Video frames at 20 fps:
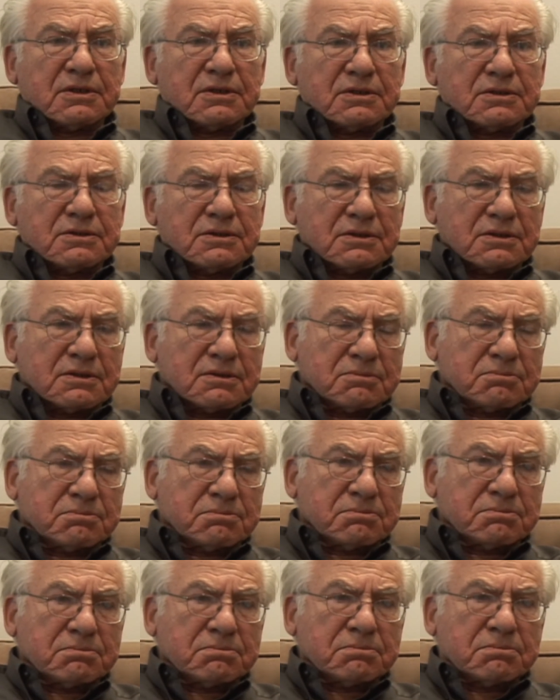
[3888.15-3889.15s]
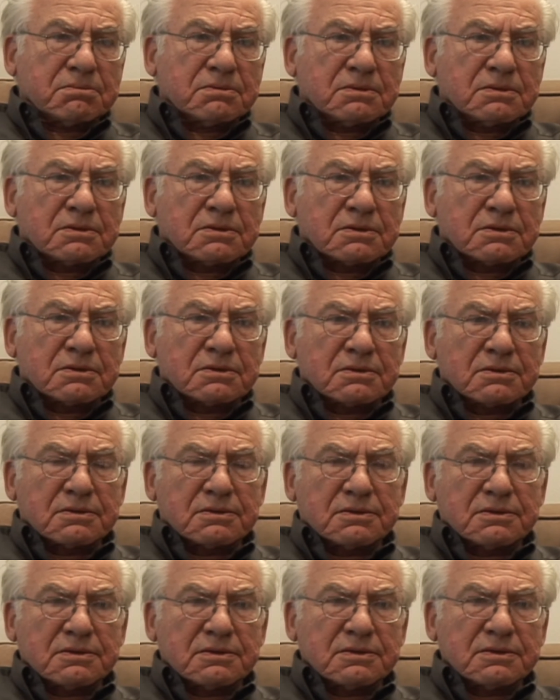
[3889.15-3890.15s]
in the, uh,
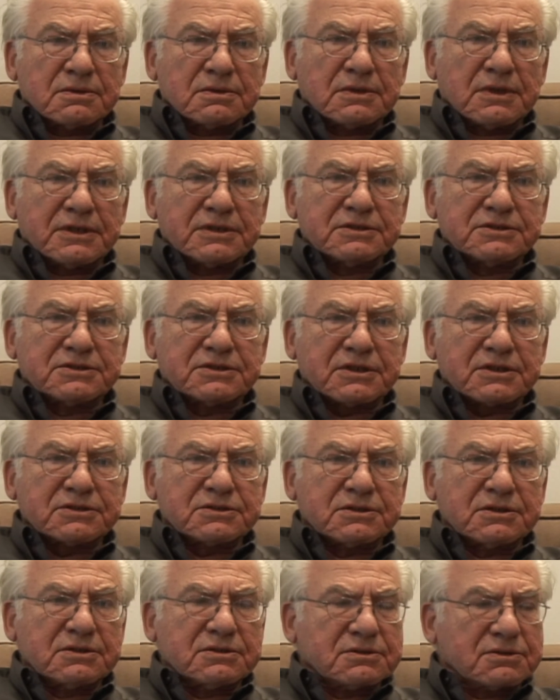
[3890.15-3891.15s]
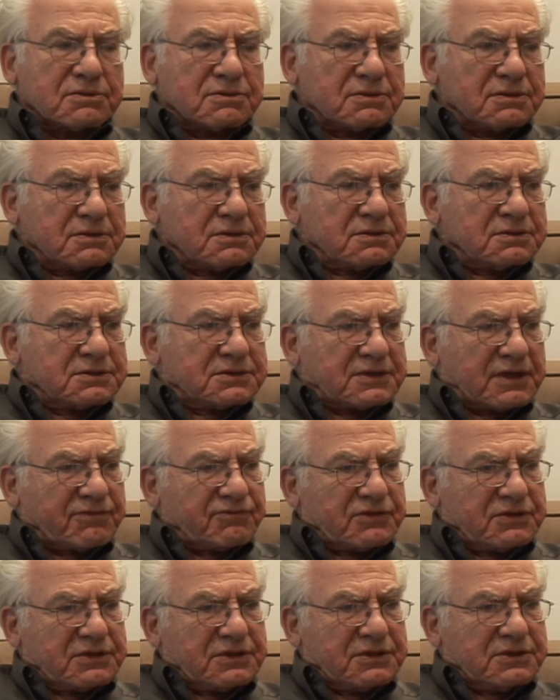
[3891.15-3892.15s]
late 60s or
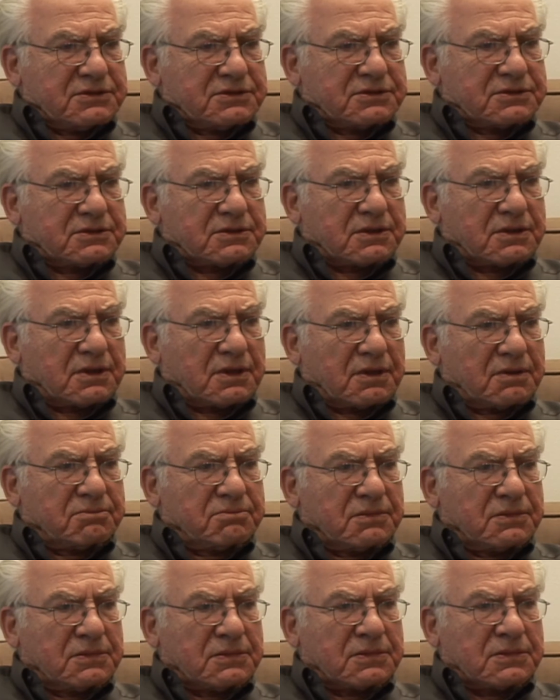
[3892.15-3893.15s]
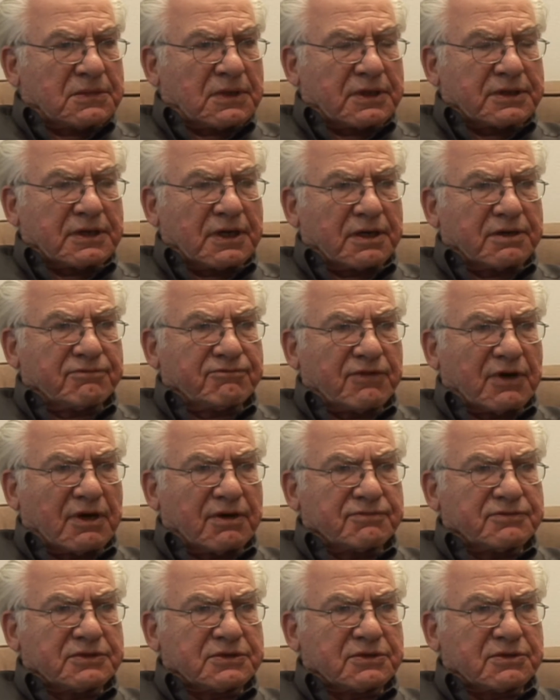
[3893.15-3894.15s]
70s. Yeah. Um, I got
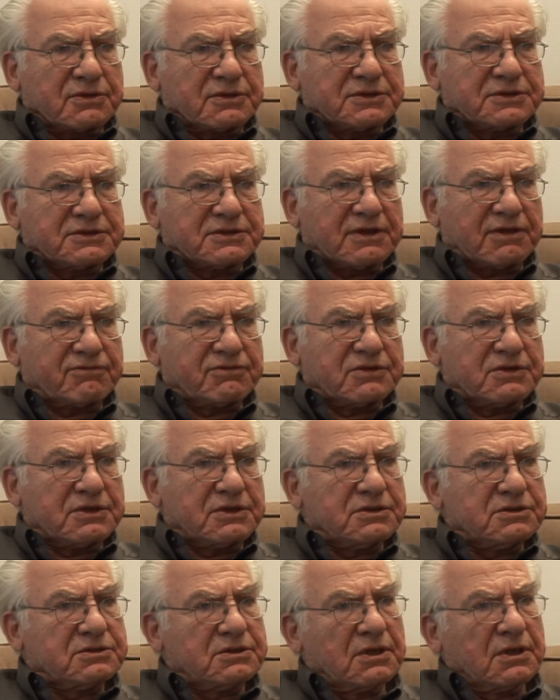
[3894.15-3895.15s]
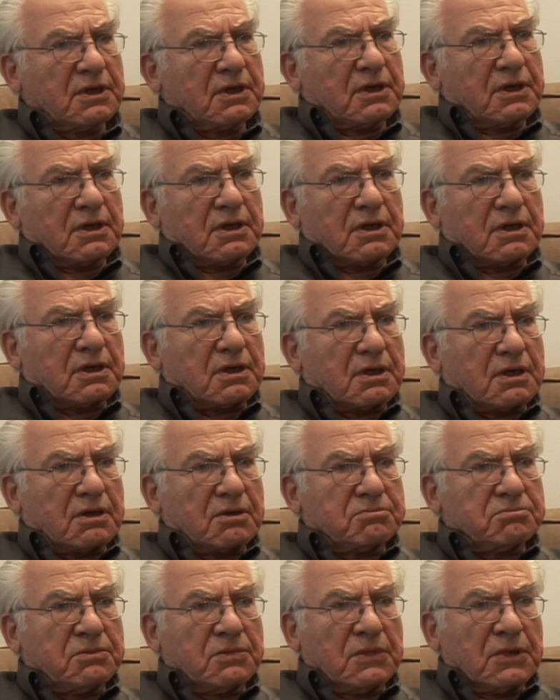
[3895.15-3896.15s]
involved in the early 70s.
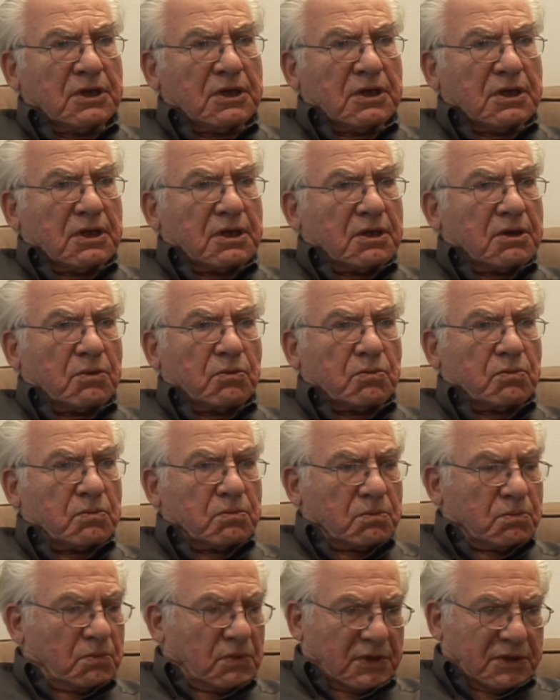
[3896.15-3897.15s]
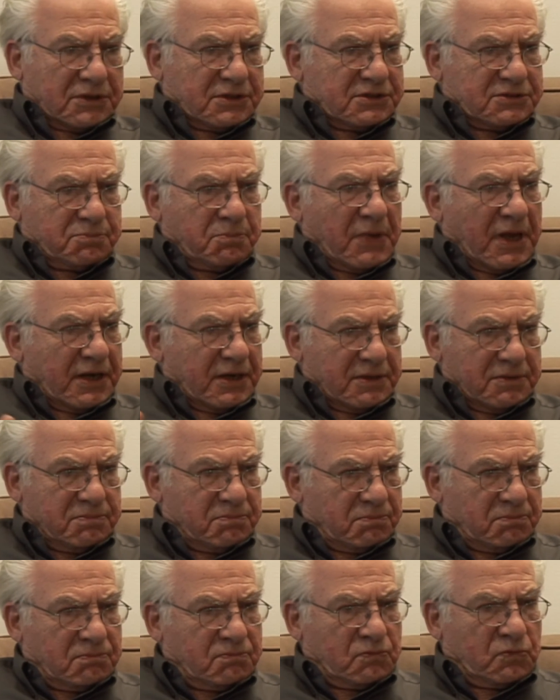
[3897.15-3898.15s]
Um, one of these many
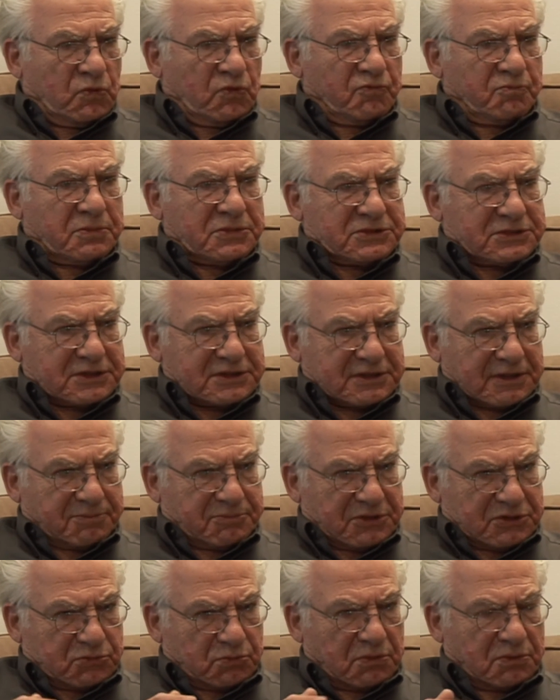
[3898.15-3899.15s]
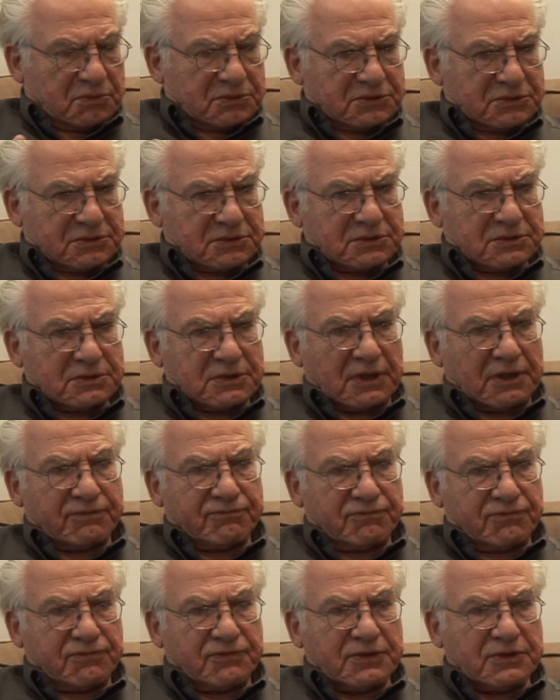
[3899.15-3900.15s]
movements, except this one was kind
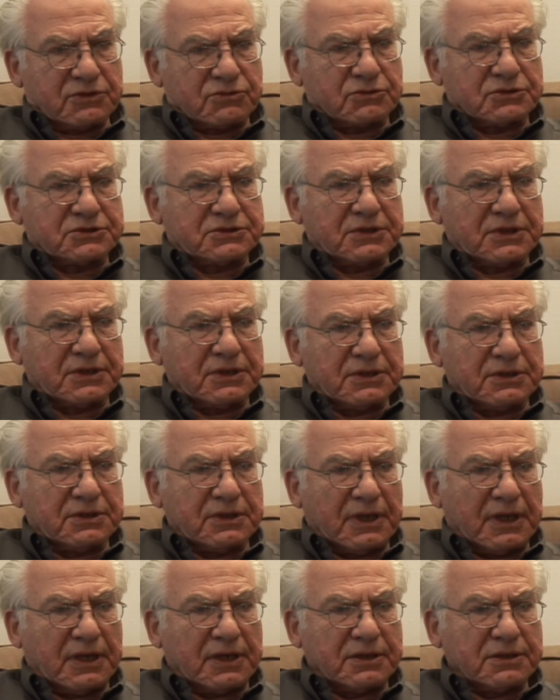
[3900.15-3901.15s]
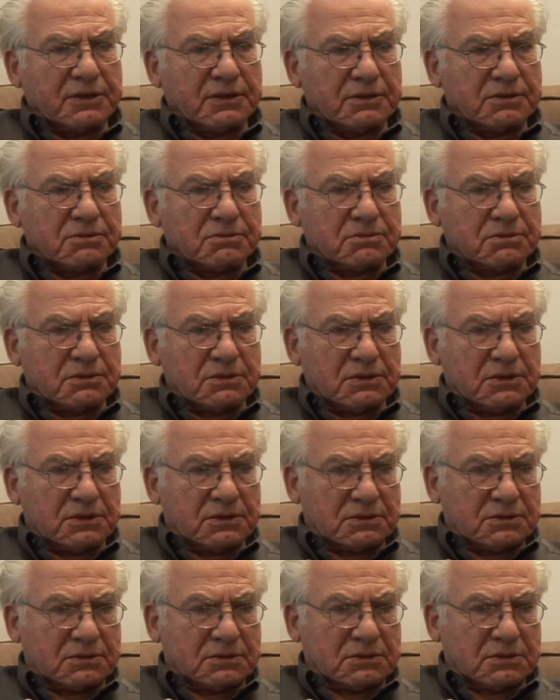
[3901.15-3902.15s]
of interesting in that it, it